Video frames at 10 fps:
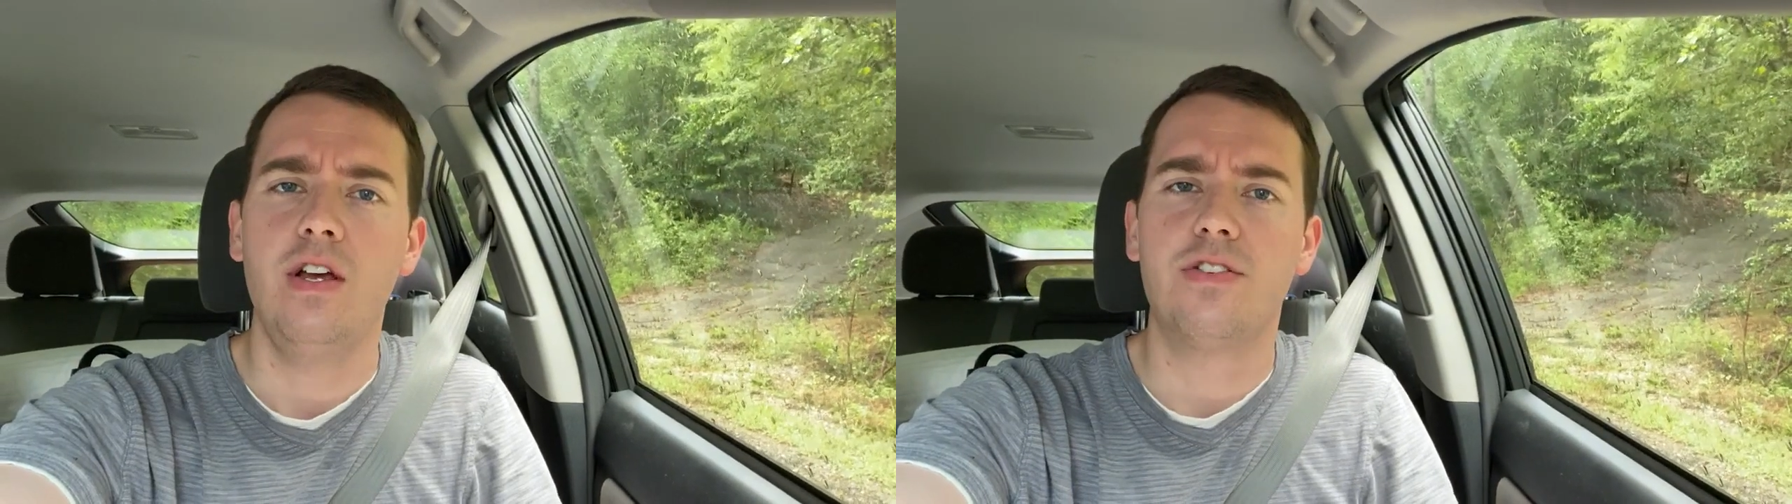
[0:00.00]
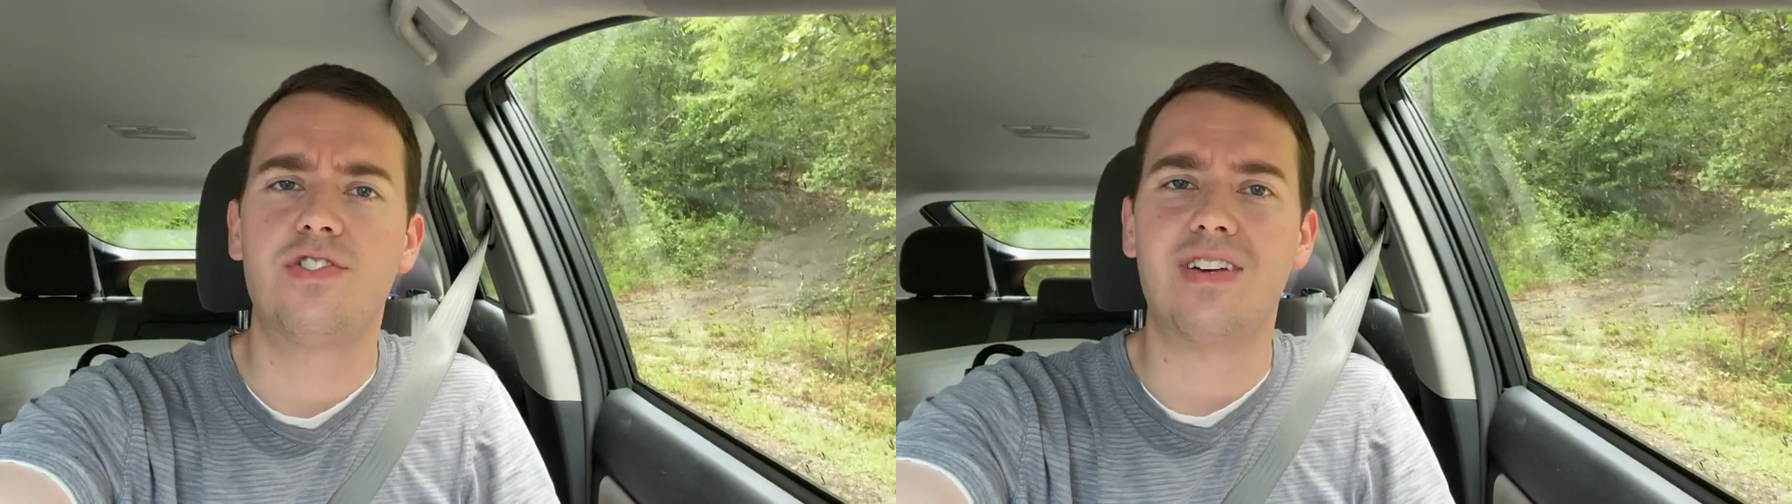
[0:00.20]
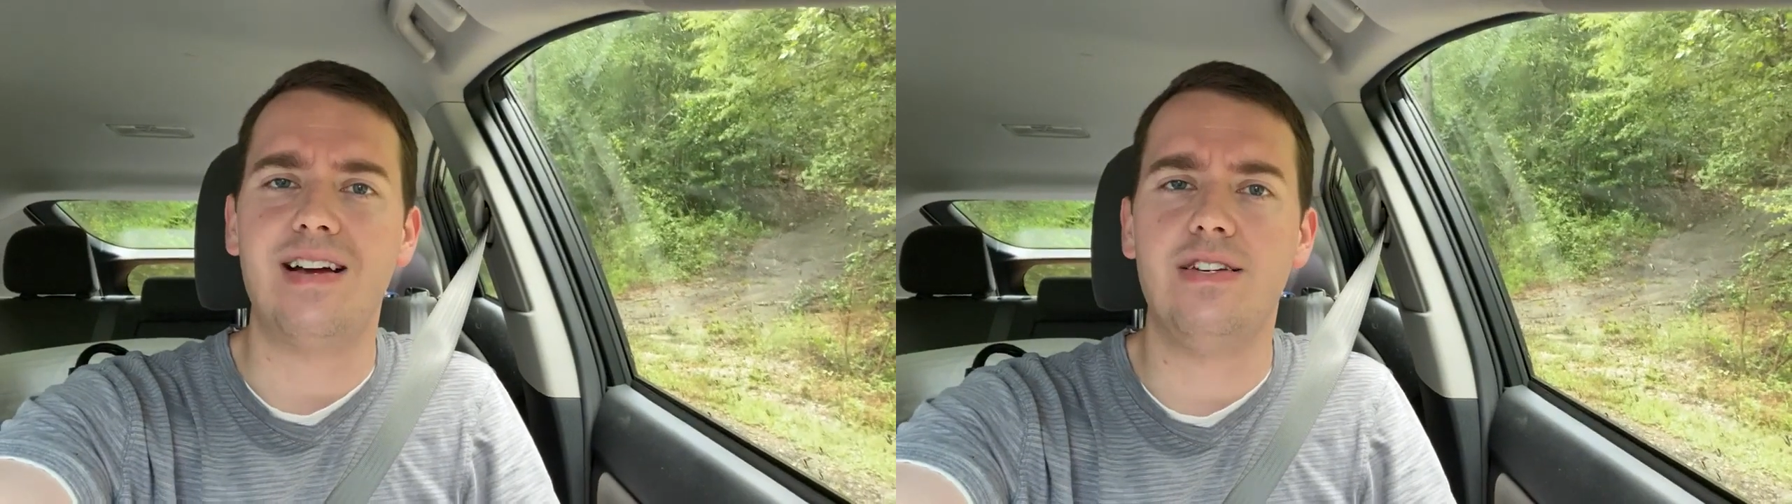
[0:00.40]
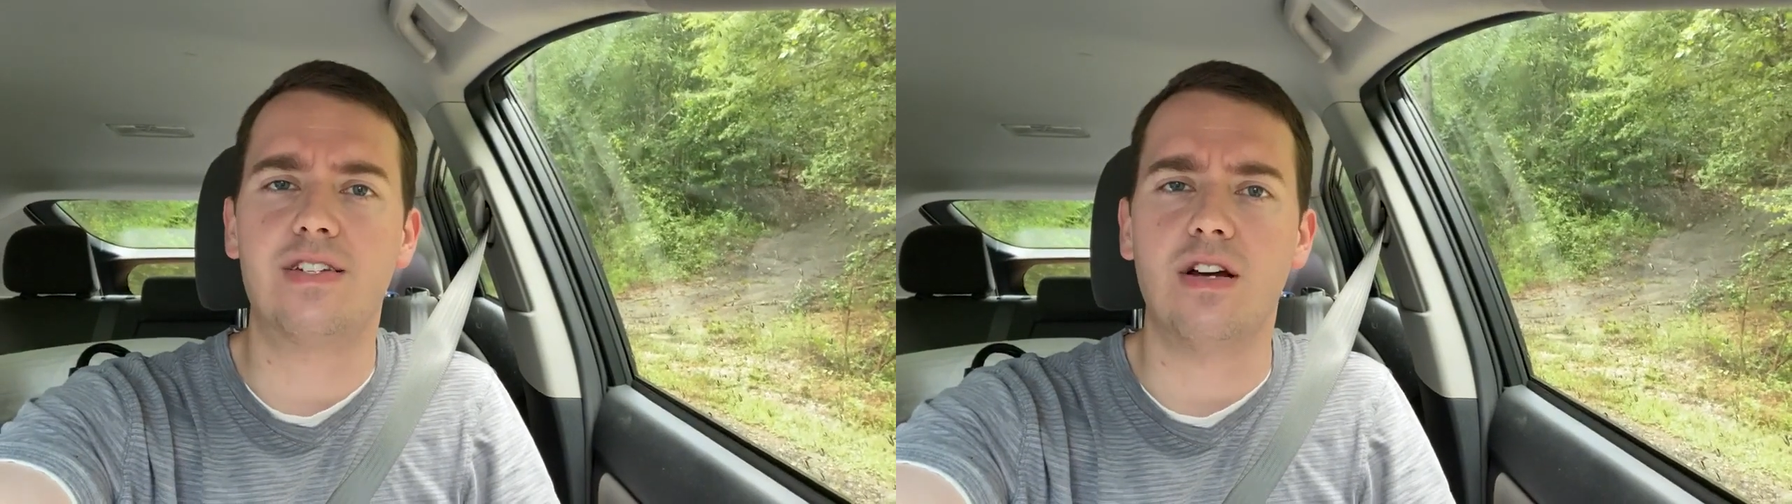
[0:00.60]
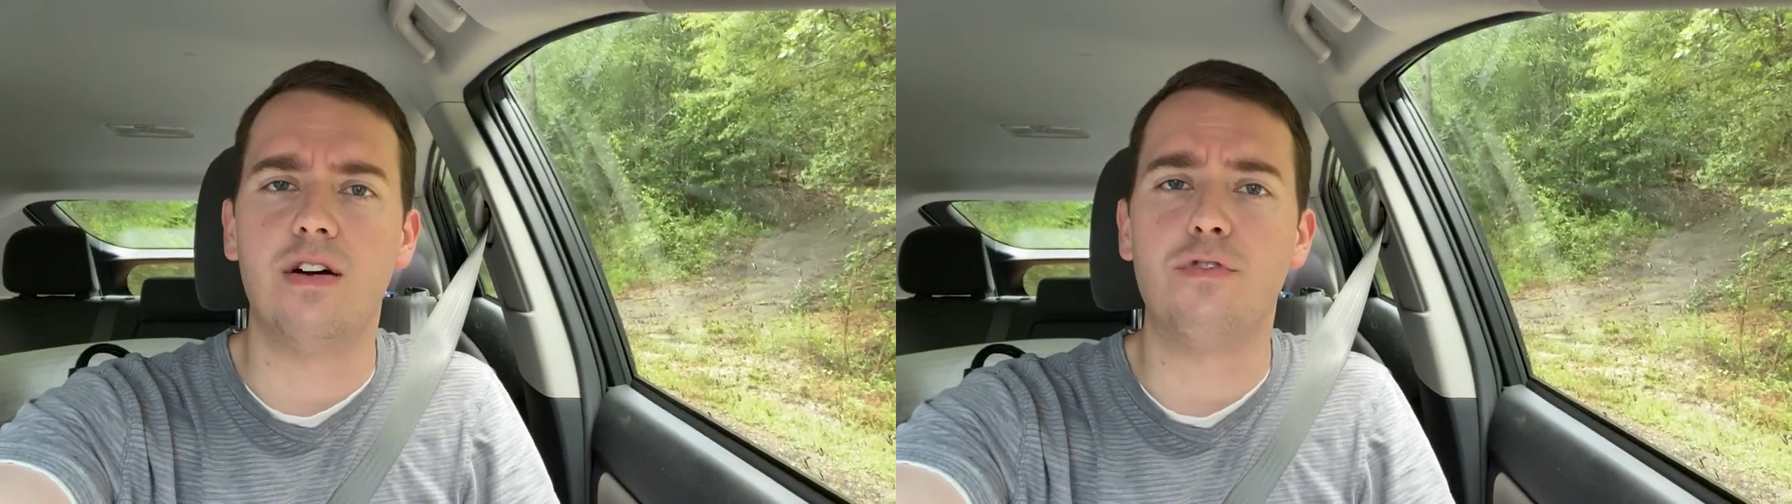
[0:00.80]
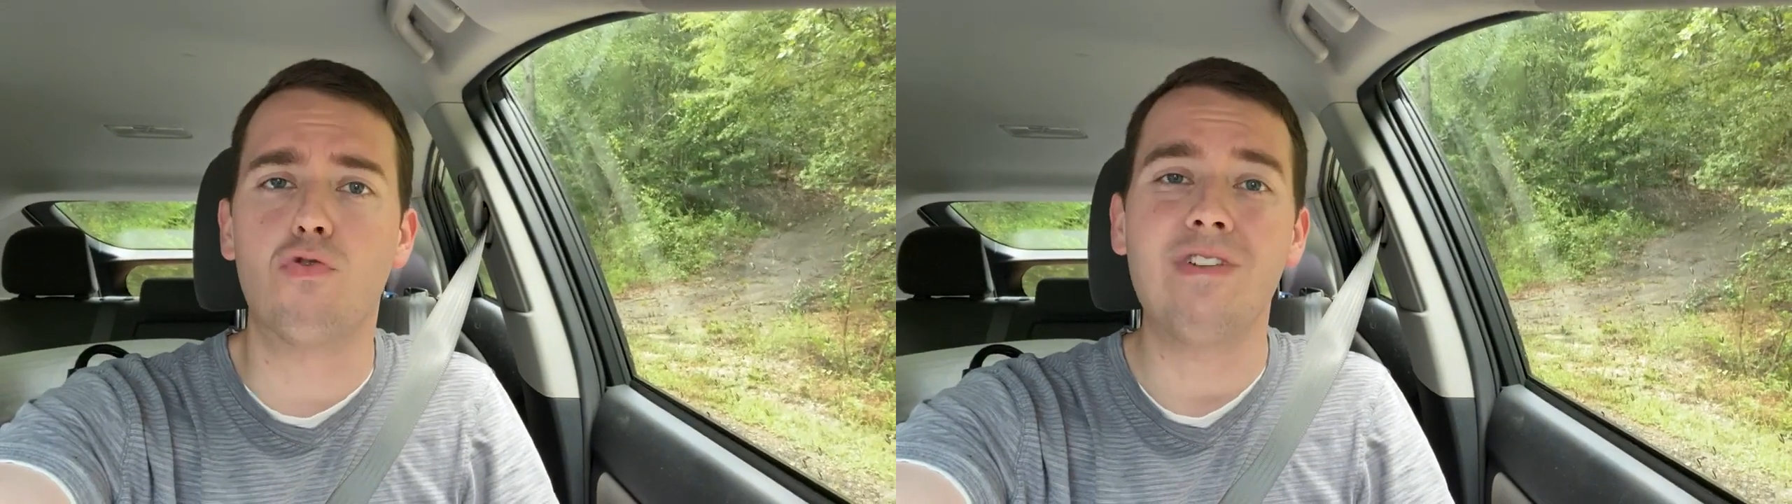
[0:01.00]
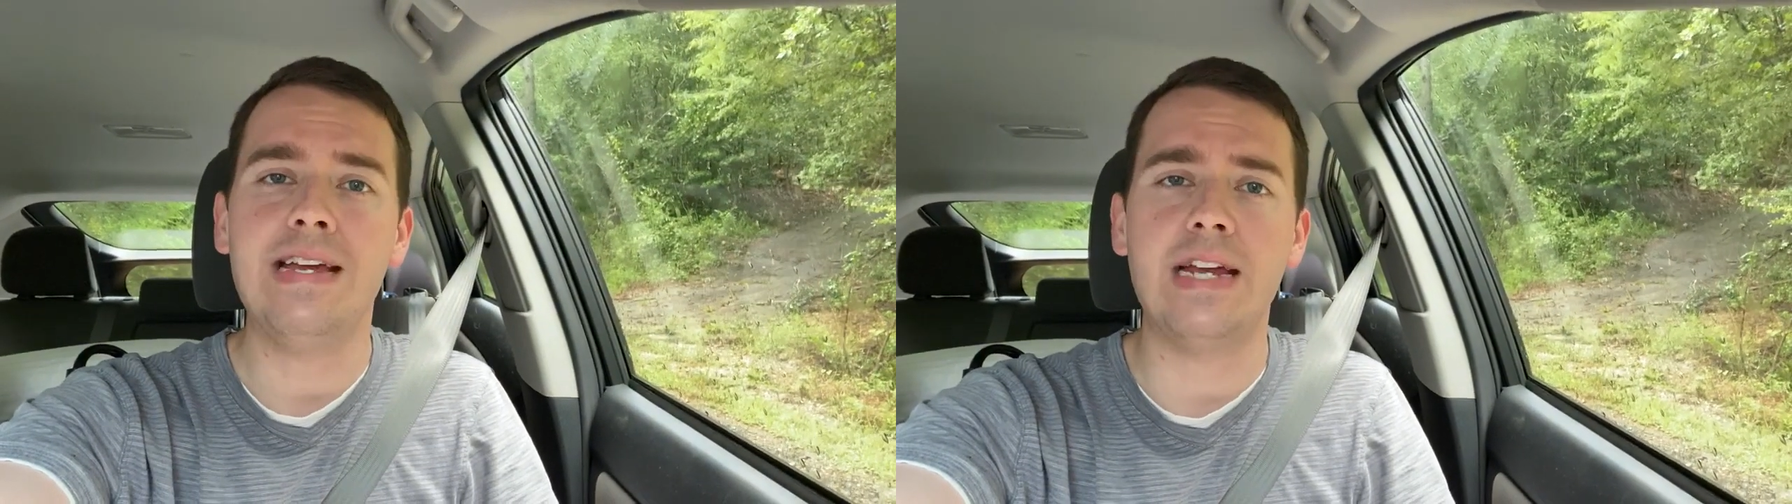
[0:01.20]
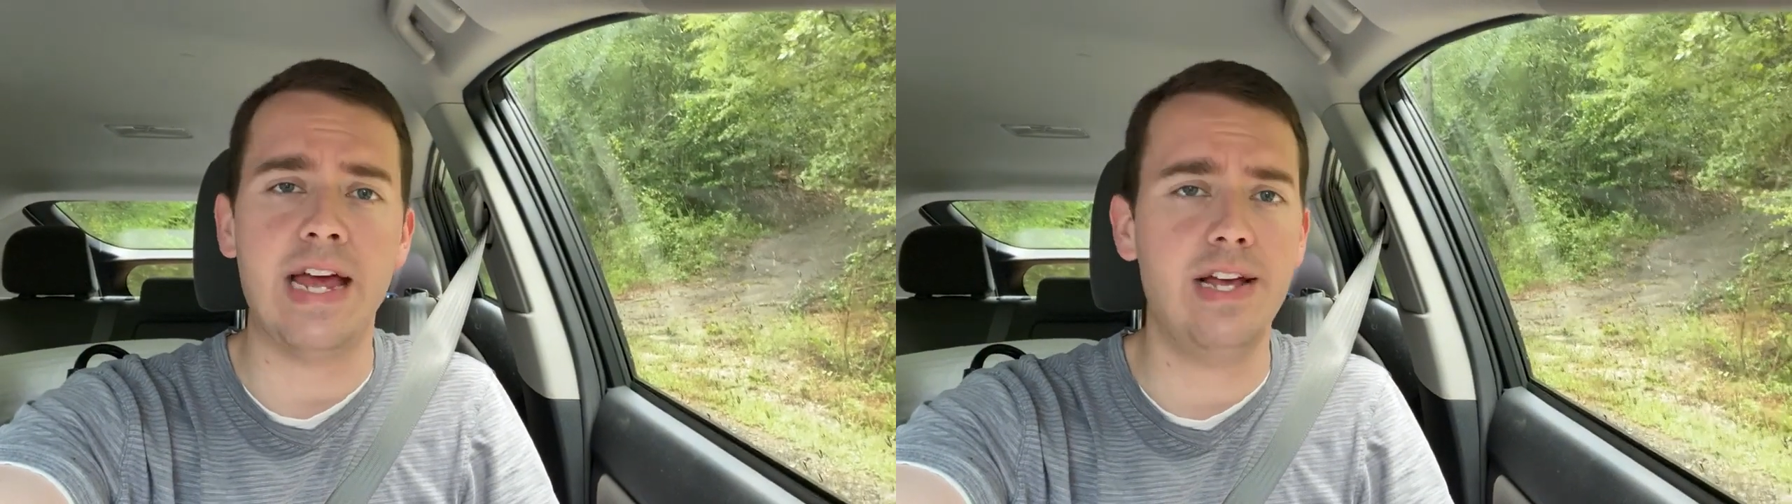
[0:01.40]
site of
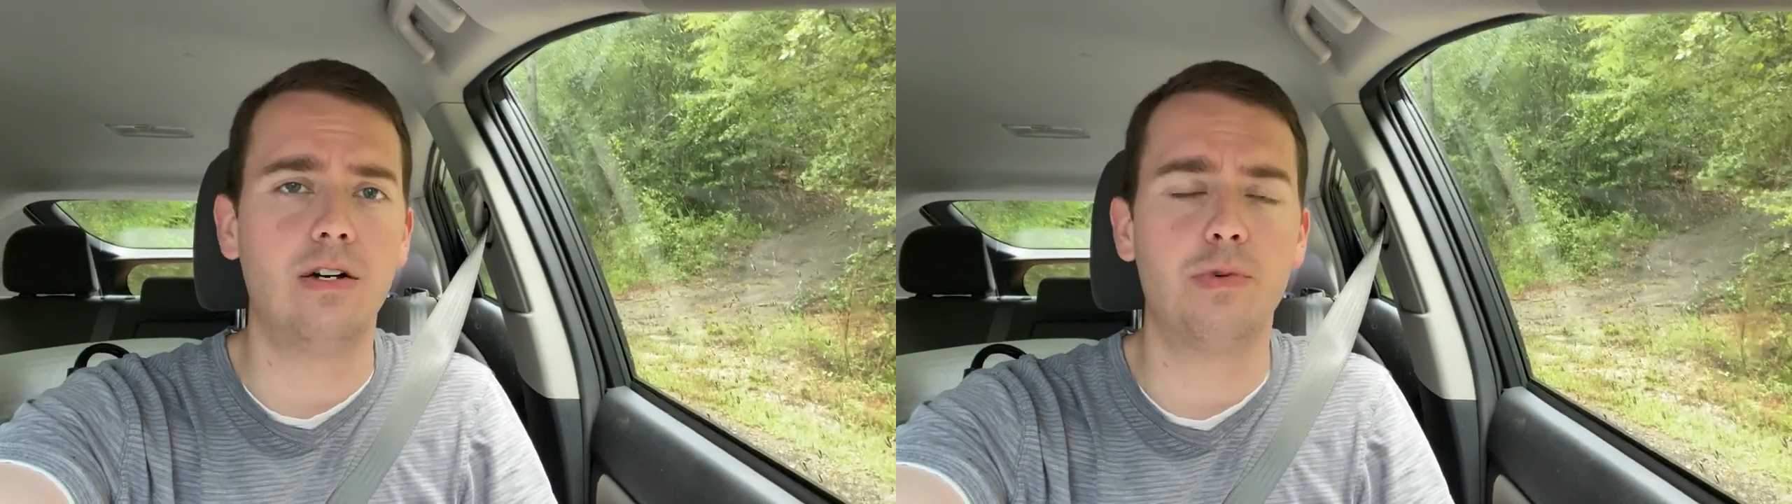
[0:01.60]
Green Hill,